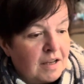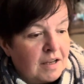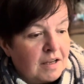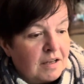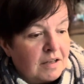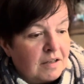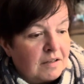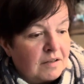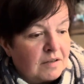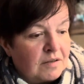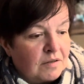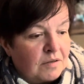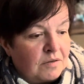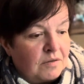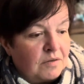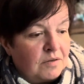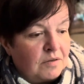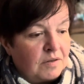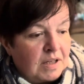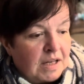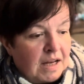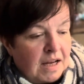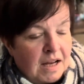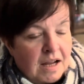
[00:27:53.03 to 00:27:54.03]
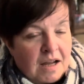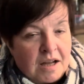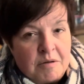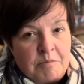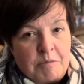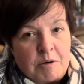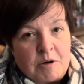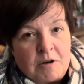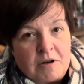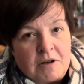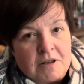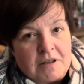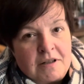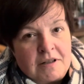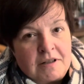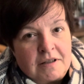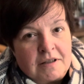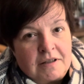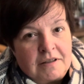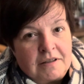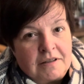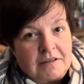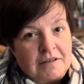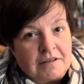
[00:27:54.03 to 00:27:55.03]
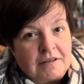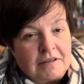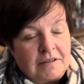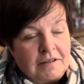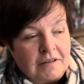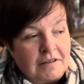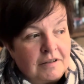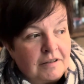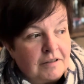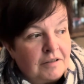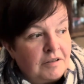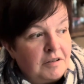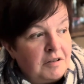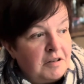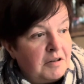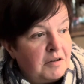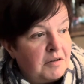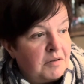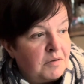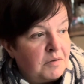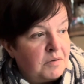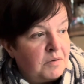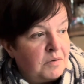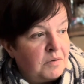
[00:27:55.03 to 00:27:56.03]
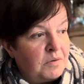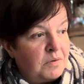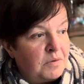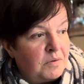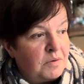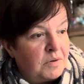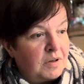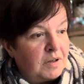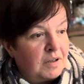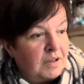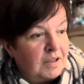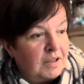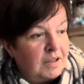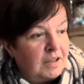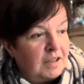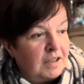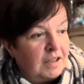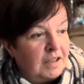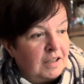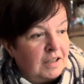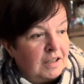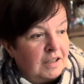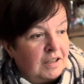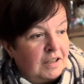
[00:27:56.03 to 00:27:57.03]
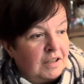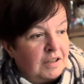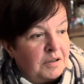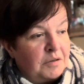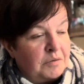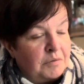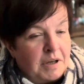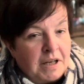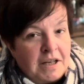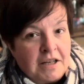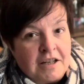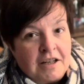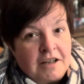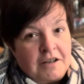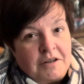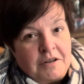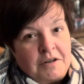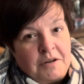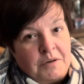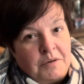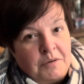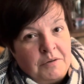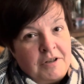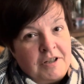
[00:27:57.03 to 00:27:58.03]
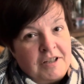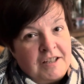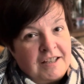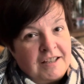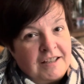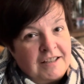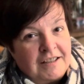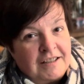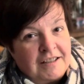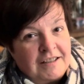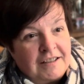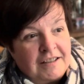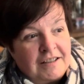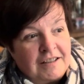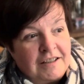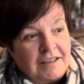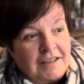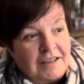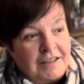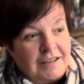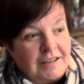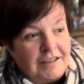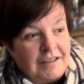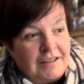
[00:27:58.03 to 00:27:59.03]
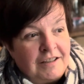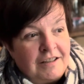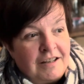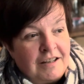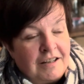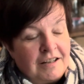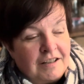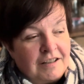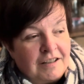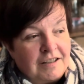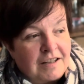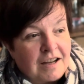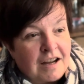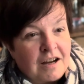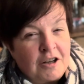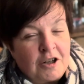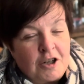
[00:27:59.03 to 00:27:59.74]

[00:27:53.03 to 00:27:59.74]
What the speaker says: So today I bought a new winter coat in dark